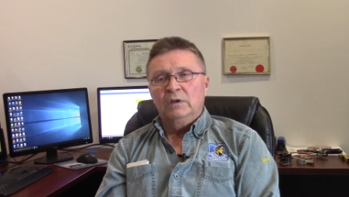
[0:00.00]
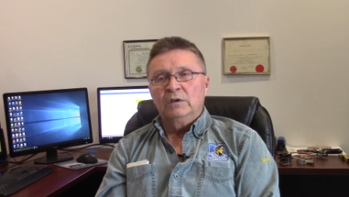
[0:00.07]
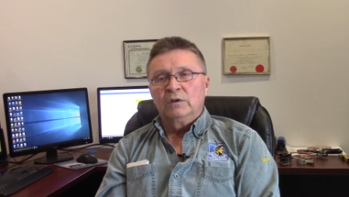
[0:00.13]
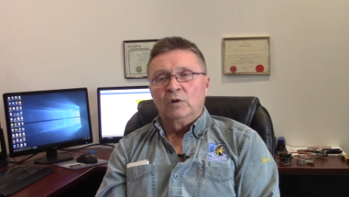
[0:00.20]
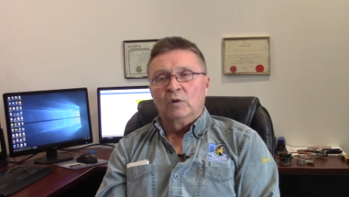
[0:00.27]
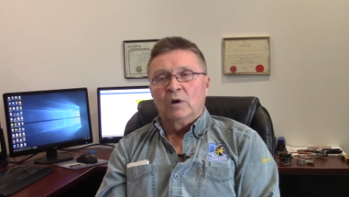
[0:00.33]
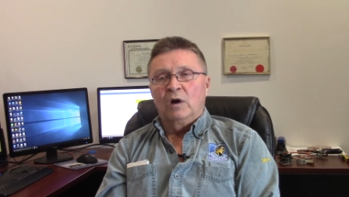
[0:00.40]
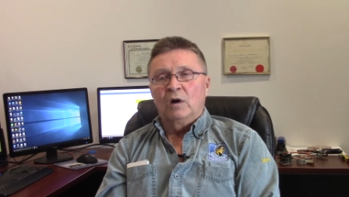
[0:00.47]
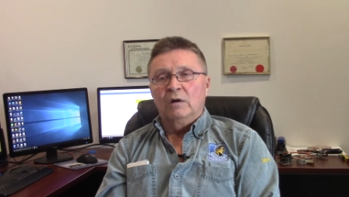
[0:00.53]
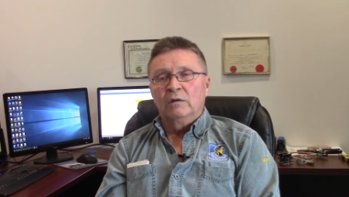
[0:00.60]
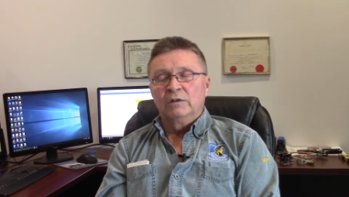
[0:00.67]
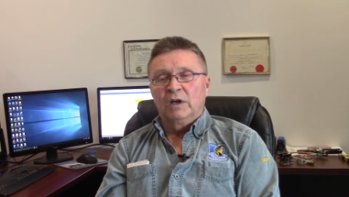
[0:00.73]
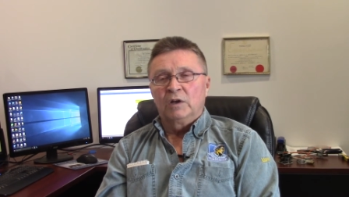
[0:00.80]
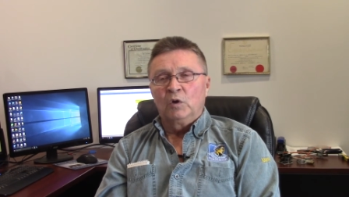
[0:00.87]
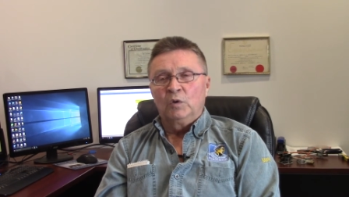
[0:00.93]
you know, a,
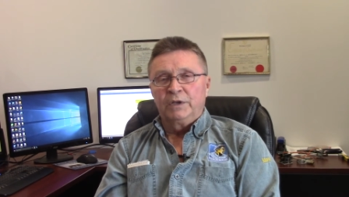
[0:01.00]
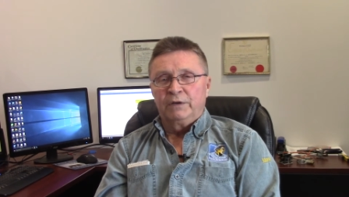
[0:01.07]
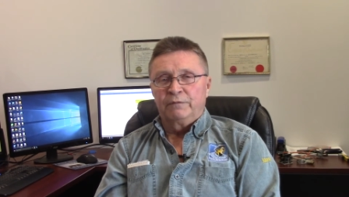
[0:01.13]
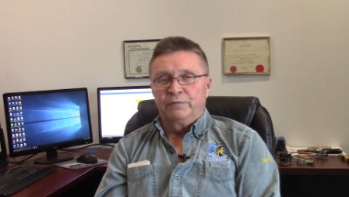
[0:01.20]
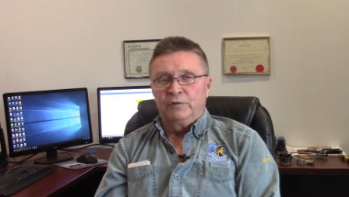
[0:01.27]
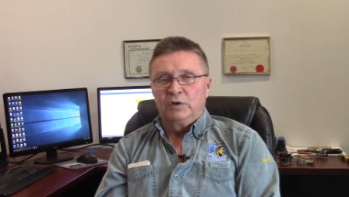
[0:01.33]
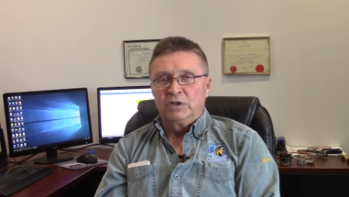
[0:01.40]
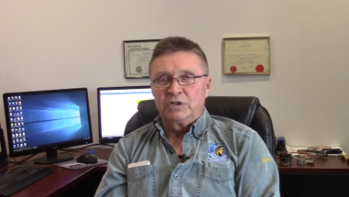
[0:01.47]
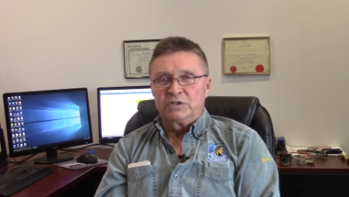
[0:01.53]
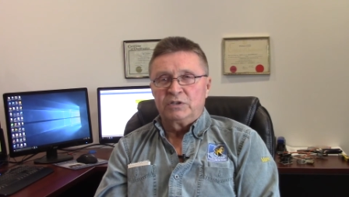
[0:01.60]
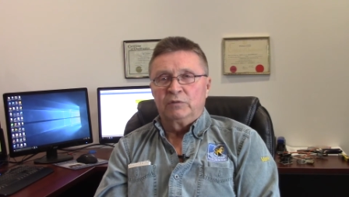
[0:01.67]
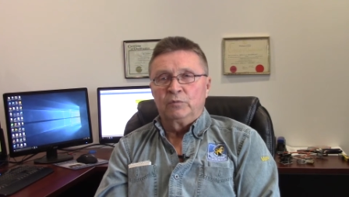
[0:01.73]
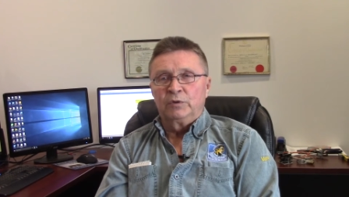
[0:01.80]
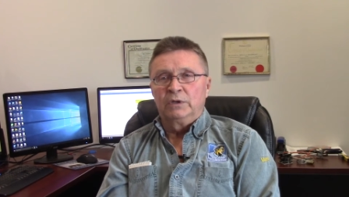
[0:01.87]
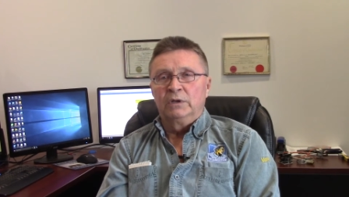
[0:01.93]
not only a furnace
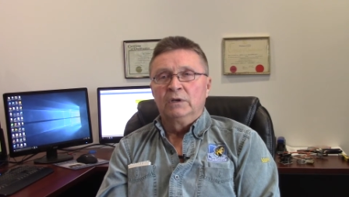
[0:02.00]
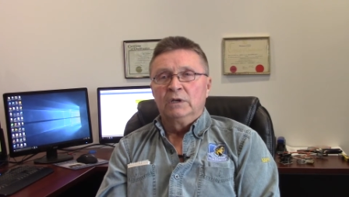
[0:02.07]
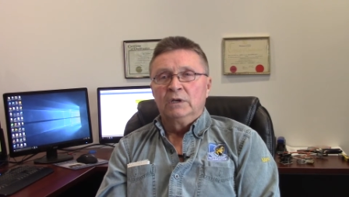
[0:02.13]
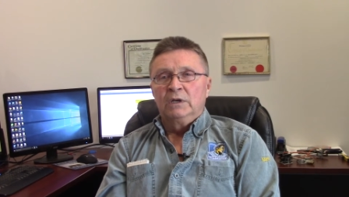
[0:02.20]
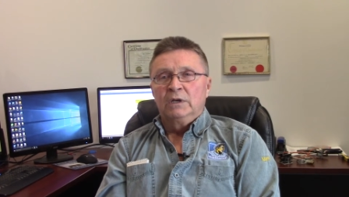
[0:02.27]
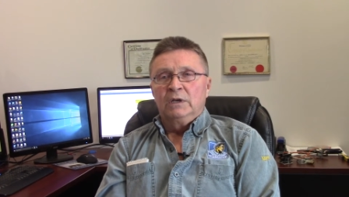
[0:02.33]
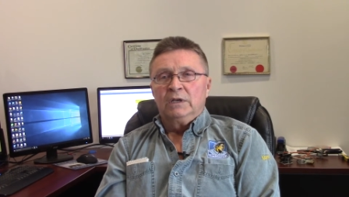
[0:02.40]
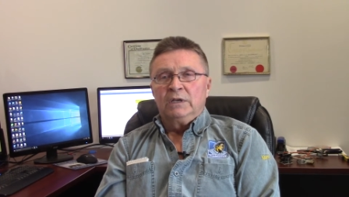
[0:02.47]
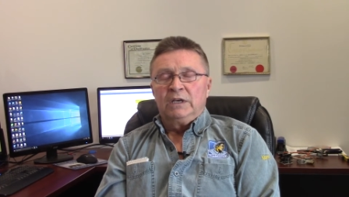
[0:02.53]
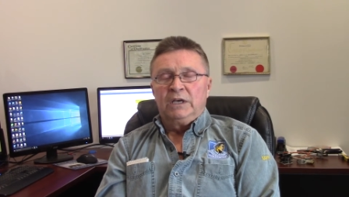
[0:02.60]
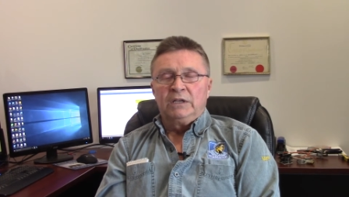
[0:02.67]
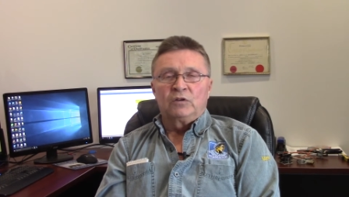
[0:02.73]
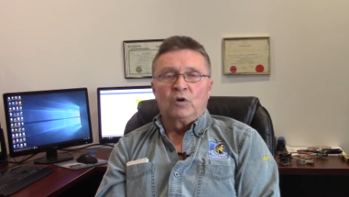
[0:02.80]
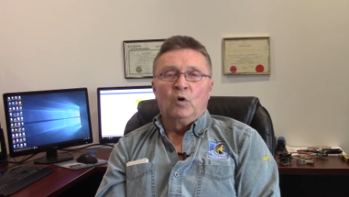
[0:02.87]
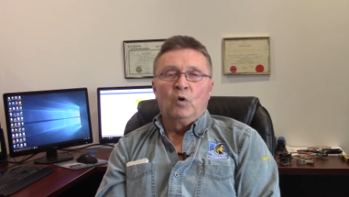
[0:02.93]
that would
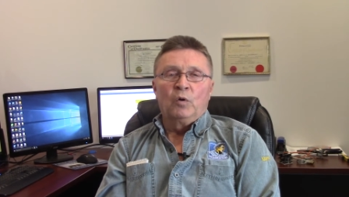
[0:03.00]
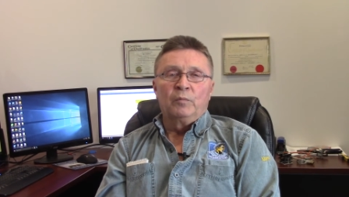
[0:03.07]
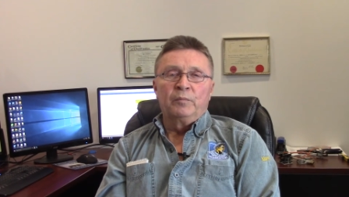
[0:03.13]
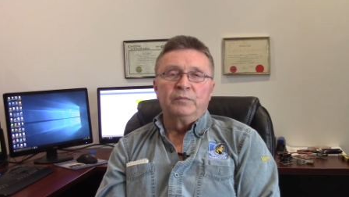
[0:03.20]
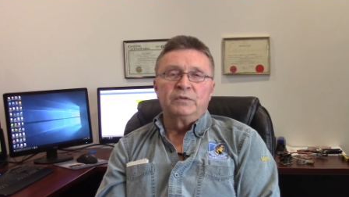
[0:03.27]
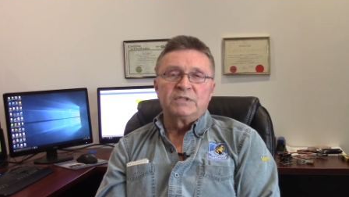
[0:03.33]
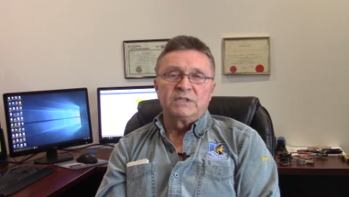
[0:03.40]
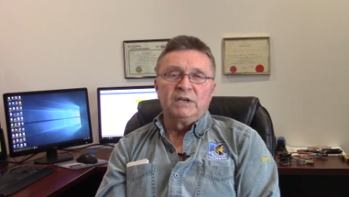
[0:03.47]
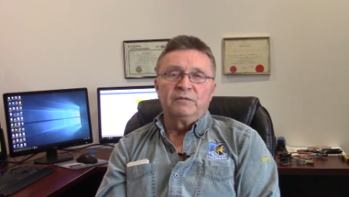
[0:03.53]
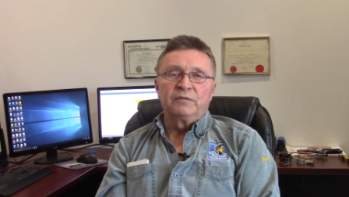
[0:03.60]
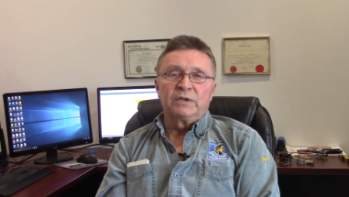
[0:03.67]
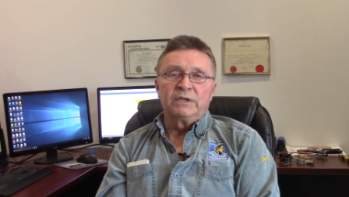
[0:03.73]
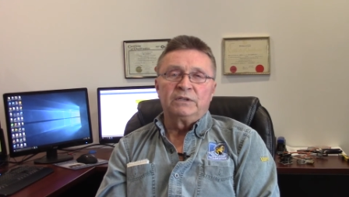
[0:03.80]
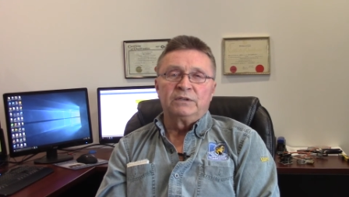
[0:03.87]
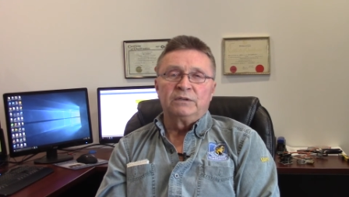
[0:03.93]
heat the home
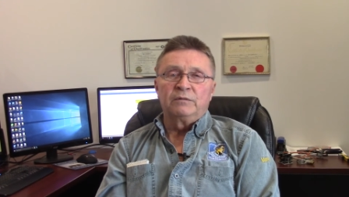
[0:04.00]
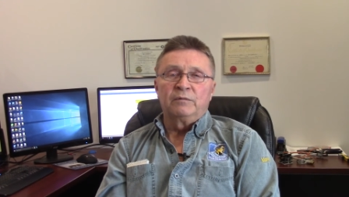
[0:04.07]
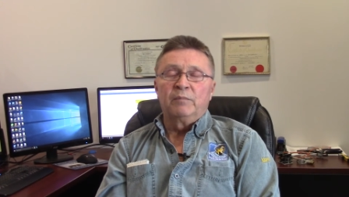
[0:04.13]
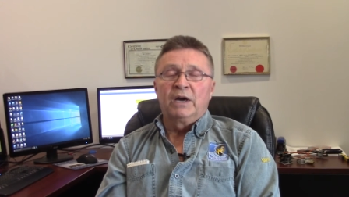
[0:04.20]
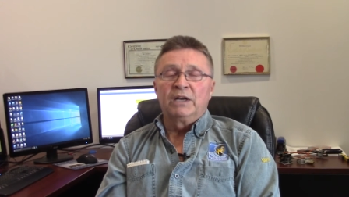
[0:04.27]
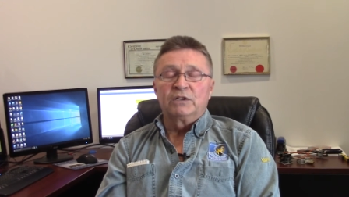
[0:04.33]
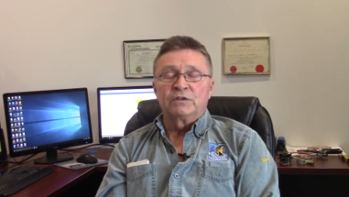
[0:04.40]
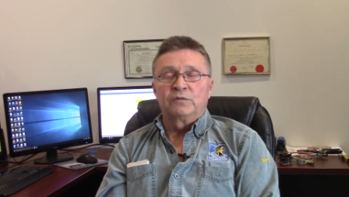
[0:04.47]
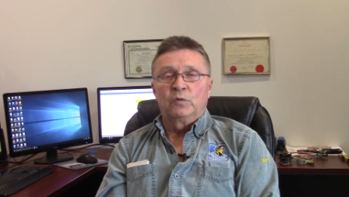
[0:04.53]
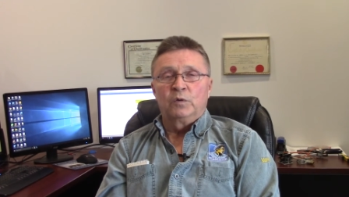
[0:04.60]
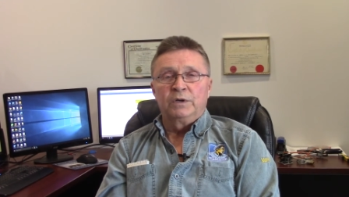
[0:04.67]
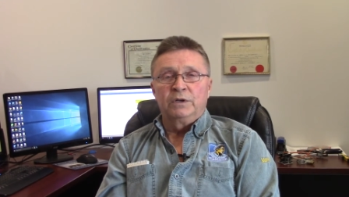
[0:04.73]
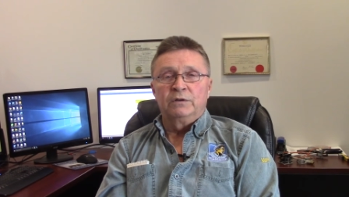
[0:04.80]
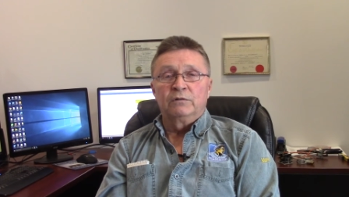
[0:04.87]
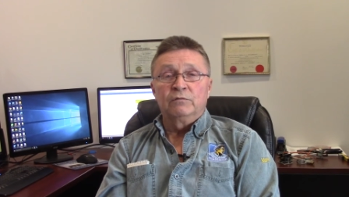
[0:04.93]
safely to minus
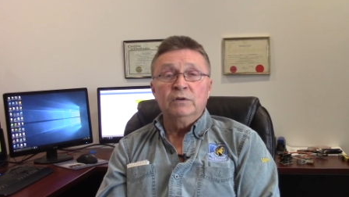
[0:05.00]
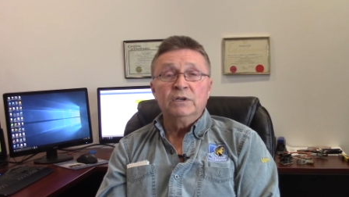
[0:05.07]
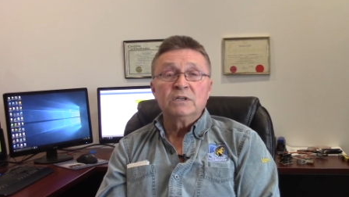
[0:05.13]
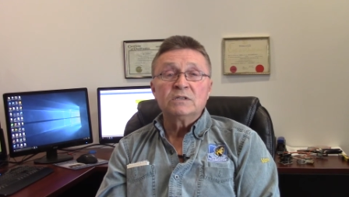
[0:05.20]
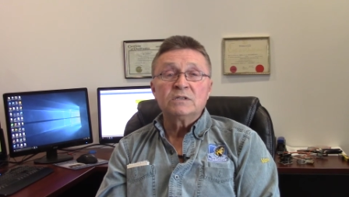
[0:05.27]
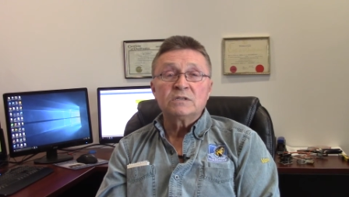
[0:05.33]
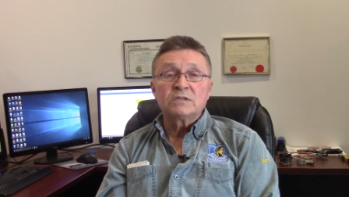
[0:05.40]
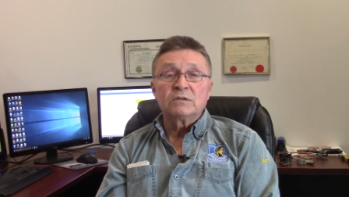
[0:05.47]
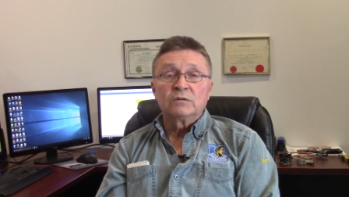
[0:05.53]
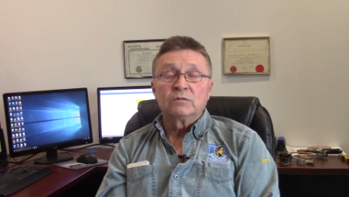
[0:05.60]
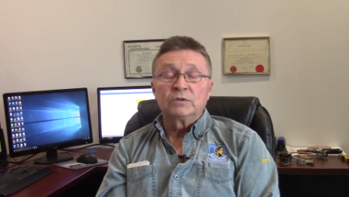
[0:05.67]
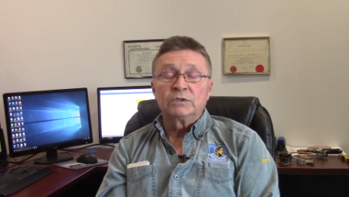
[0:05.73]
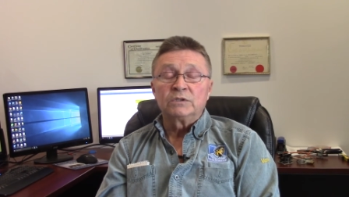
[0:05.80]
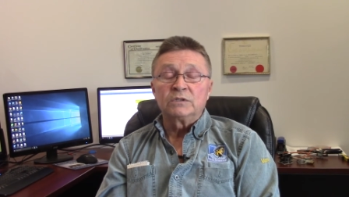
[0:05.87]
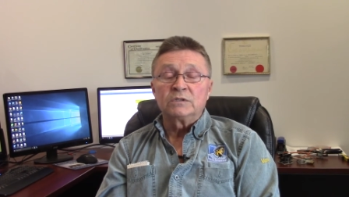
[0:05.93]
40 degrees,
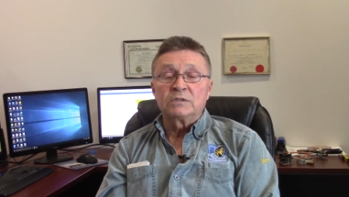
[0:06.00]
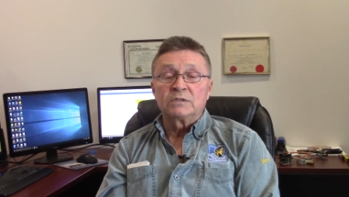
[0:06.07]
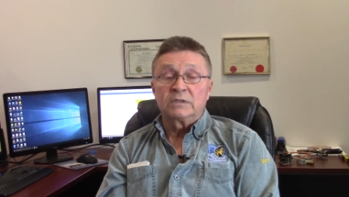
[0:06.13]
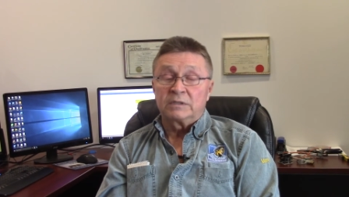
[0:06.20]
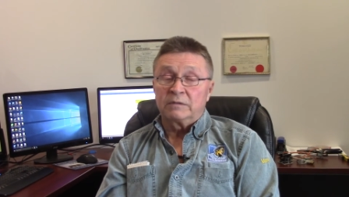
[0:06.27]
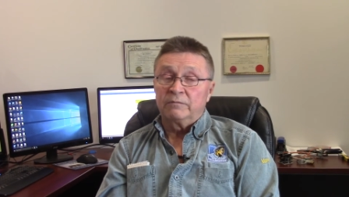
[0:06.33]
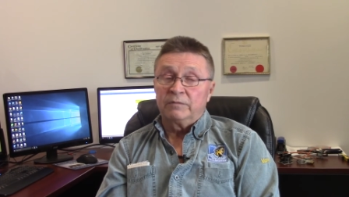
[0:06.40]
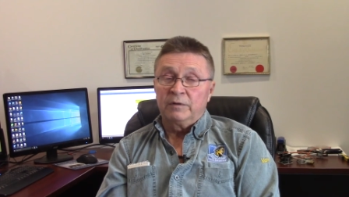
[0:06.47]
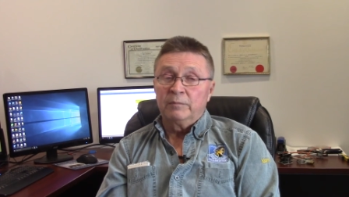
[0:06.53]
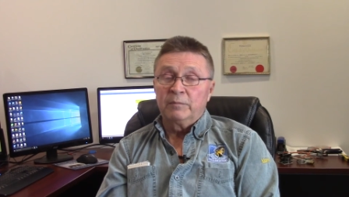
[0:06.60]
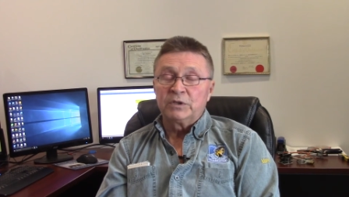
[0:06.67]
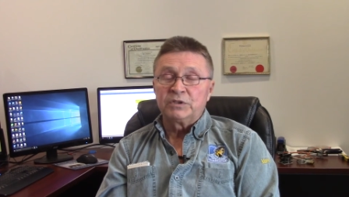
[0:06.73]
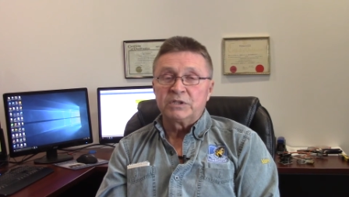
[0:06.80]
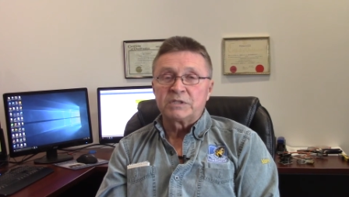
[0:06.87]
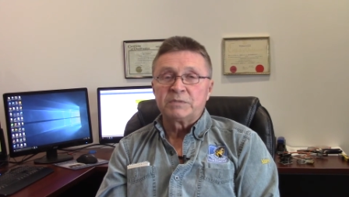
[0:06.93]
which is very
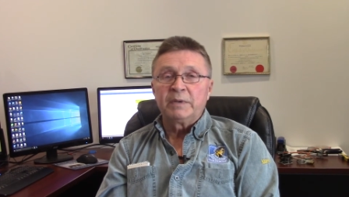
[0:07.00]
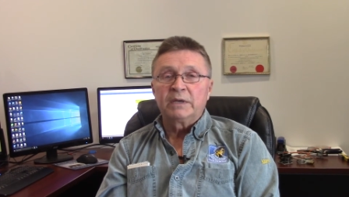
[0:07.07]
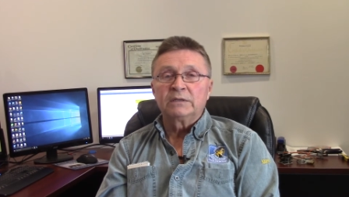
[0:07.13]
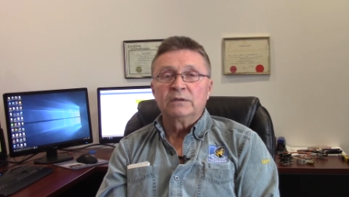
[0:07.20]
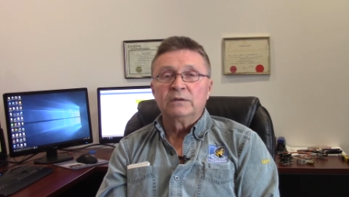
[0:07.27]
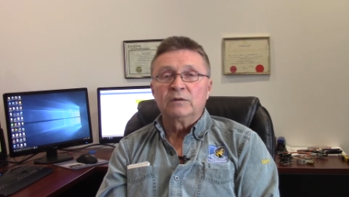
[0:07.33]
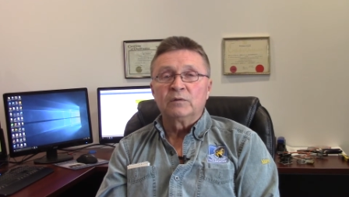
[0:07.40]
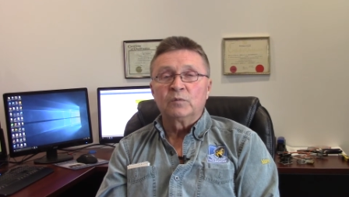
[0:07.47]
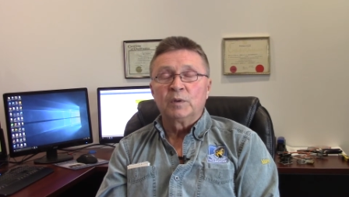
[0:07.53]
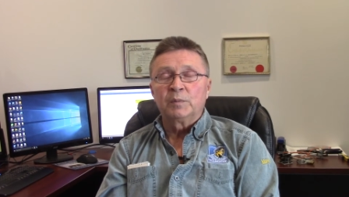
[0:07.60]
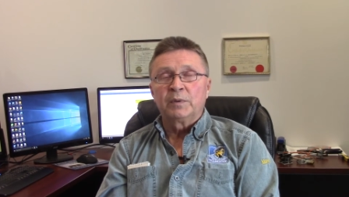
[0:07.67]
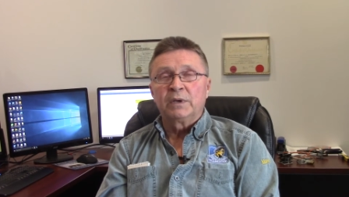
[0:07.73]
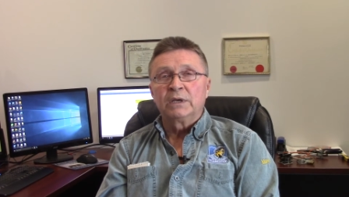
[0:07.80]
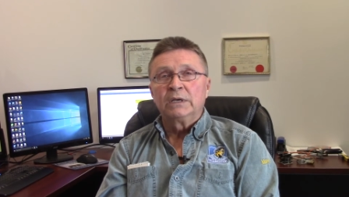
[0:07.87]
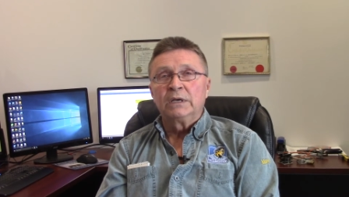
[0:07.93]
much expected here in Winnipeg,